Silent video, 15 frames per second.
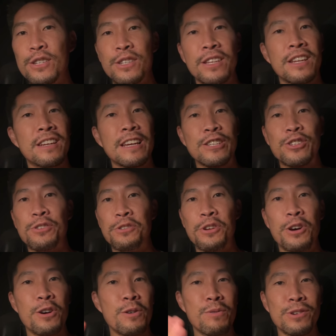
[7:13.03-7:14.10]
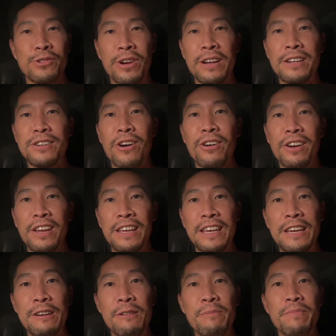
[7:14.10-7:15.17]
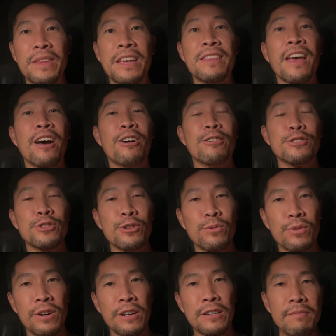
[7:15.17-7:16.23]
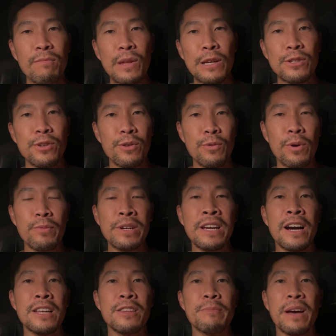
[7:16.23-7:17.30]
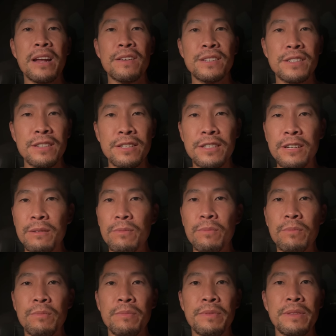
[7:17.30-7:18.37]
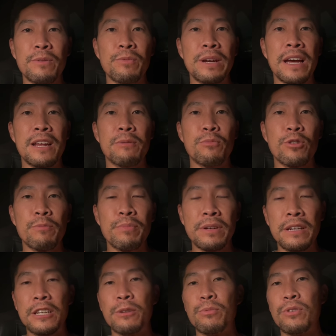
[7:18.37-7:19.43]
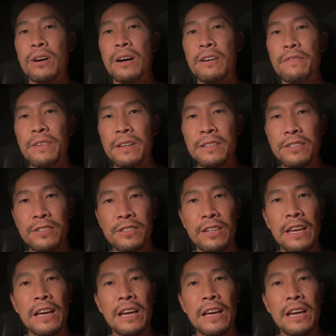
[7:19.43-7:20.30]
And the next thing you know, we're trying to target him, and that also worked. So when we got them out of system, we had a more predictable offense